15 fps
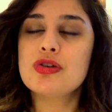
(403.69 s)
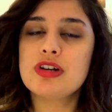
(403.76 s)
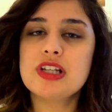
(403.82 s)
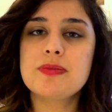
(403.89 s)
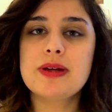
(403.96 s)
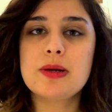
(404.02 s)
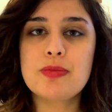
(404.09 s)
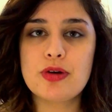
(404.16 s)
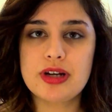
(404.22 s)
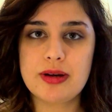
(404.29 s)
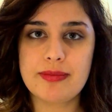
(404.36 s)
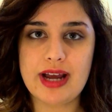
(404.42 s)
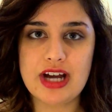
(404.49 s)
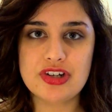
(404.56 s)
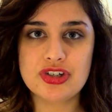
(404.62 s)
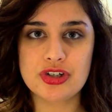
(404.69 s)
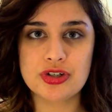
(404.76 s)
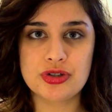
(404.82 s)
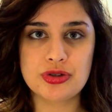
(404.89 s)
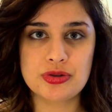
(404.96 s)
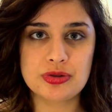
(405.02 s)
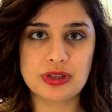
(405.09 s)
It's about a boy named Asher
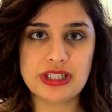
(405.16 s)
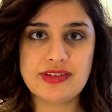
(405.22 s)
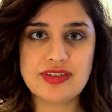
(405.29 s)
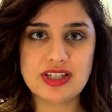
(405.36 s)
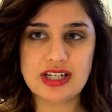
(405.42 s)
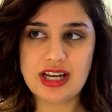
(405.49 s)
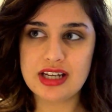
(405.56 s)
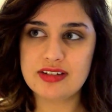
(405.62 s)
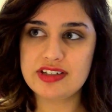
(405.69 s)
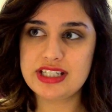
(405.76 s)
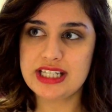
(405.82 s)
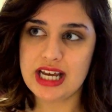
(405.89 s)
who lives in a kind of